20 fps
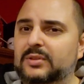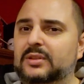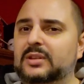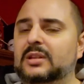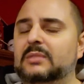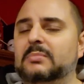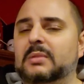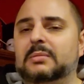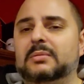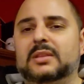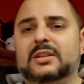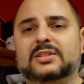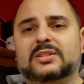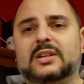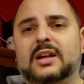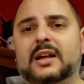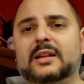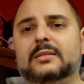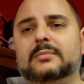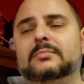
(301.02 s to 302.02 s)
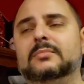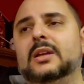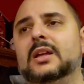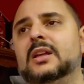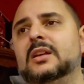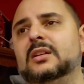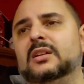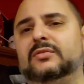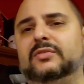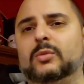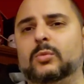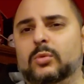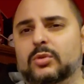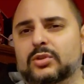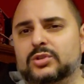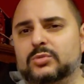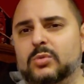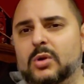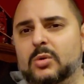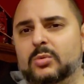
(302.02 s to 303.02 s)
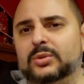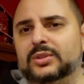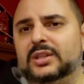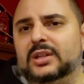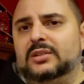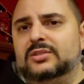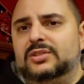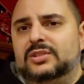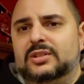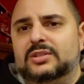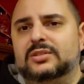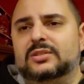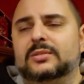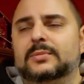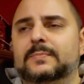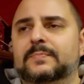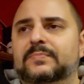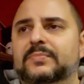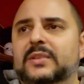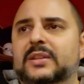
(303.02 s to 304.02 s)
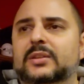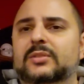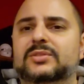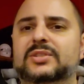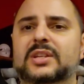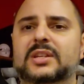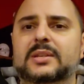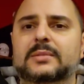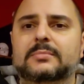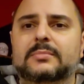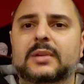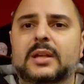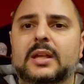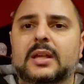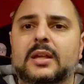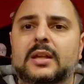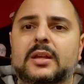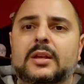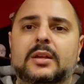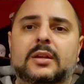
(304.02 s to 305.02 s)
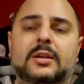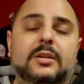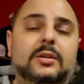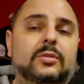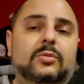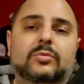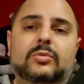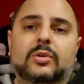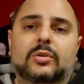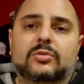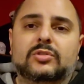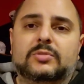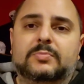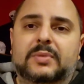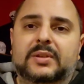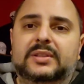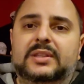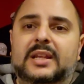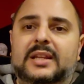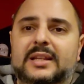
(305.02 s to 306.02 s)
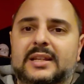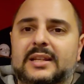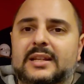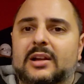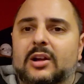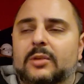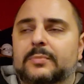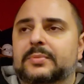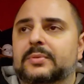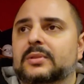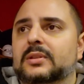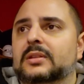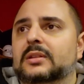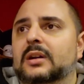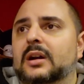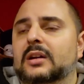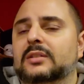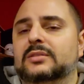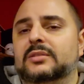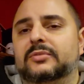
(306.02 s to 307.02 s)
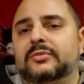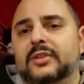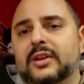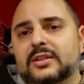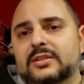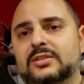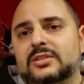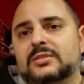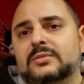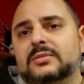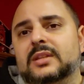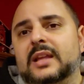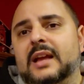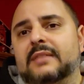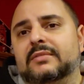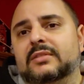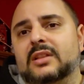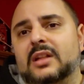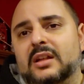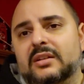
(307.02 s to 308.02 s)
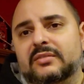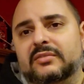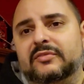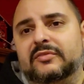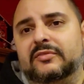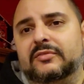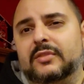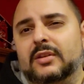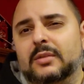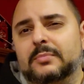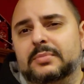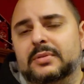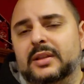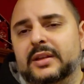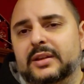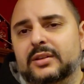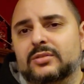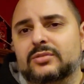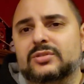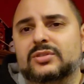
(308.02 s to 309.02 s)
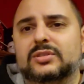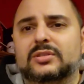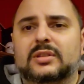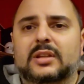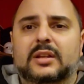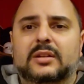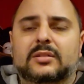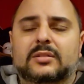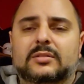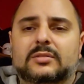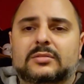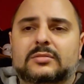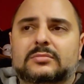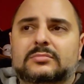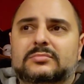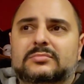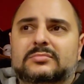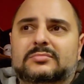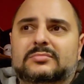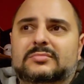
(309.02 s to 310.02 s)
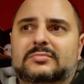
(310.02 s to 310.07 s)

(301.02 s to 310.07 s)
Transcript: than him. Maybe they sign him if he works well with their system and their team. Who knows? But they need help on defense. They have a lot of players that are